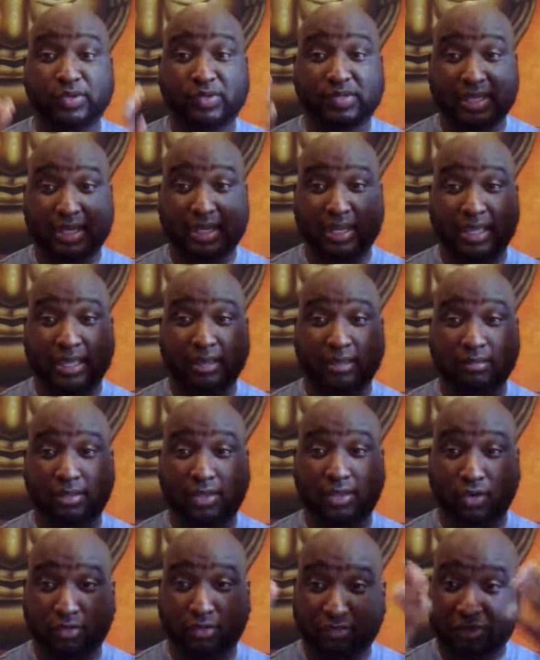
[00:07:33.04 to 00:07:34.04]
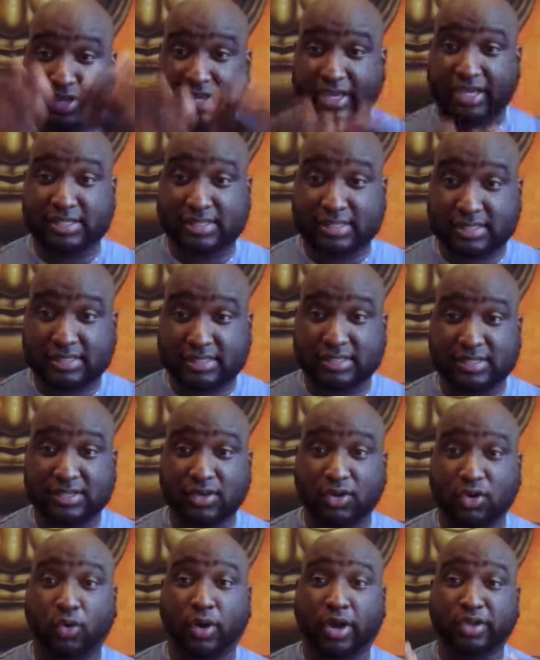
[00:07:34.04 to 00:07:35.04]
Are you selling your
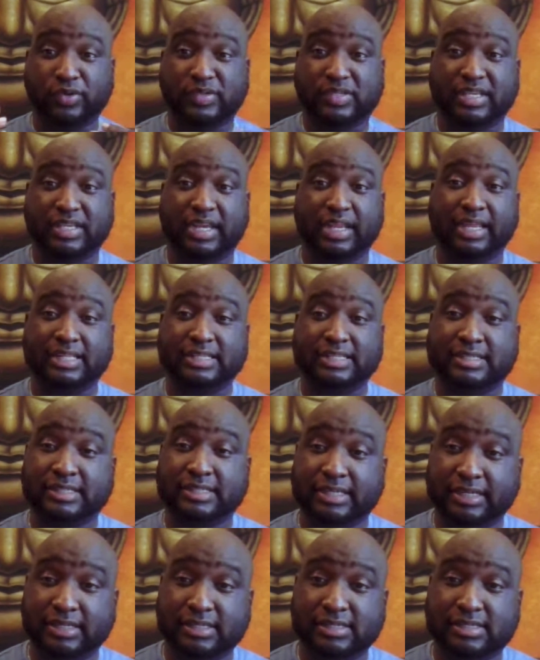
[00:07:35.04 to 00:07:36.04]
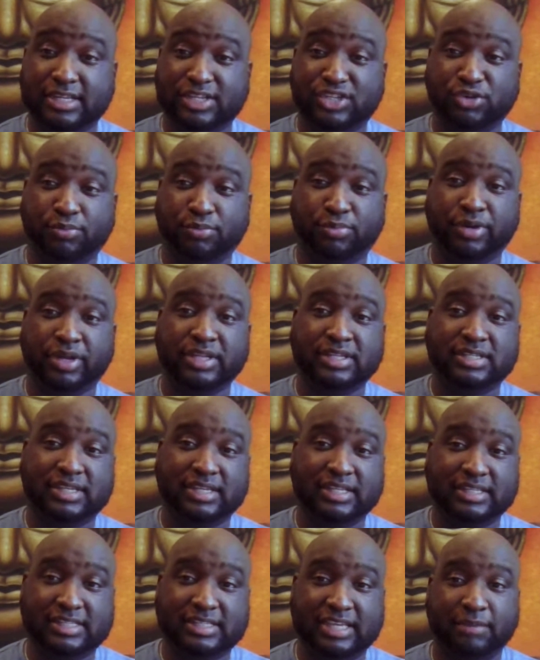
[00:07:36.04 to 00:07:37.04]
face, or are you selling the skills that you
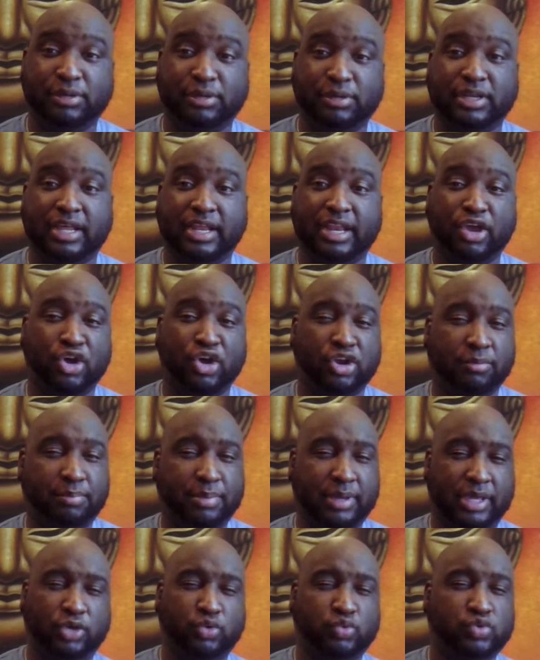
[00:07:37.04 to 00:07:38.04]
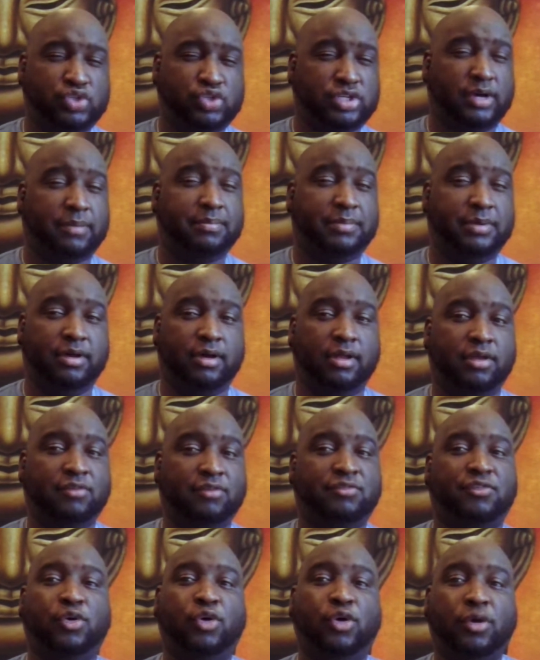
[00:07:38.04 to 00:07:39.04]
bring to the table that they're going to pay you top
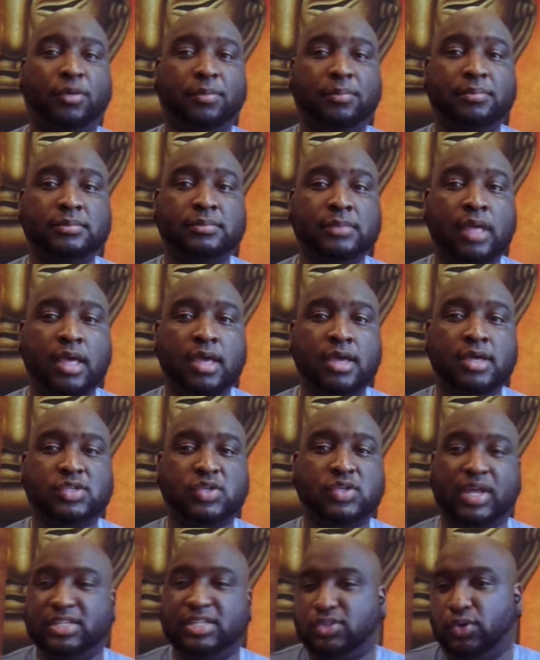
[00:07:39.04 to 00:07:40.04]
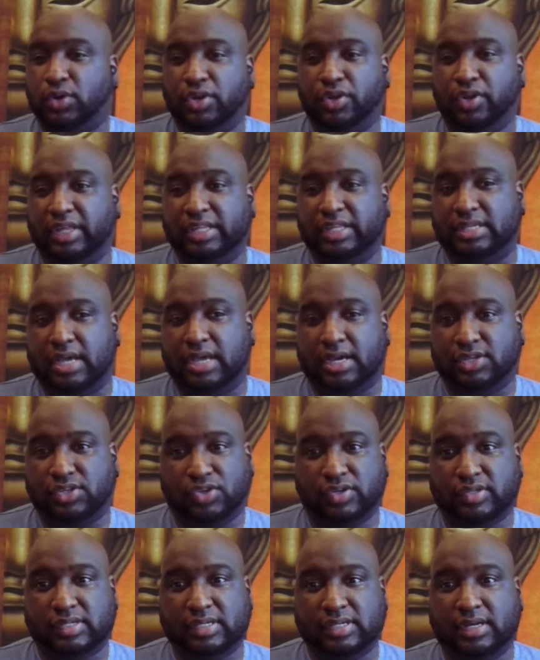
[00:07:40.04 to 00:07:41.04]
dollar for? So that's all you need to
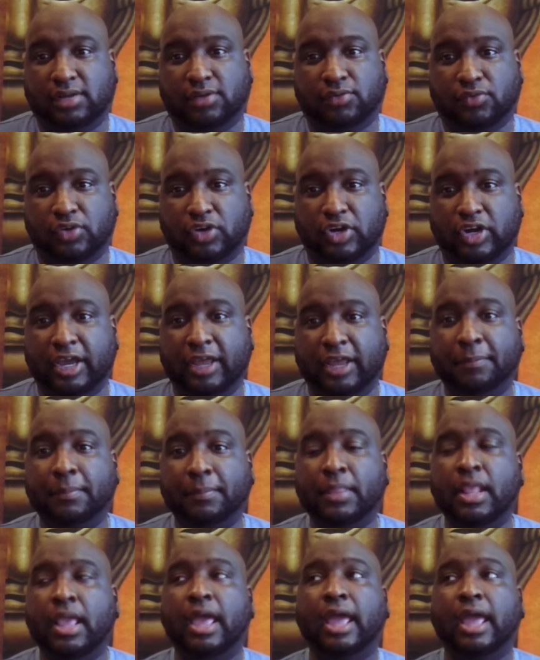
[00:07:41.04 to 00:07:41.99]
ask yourself, right?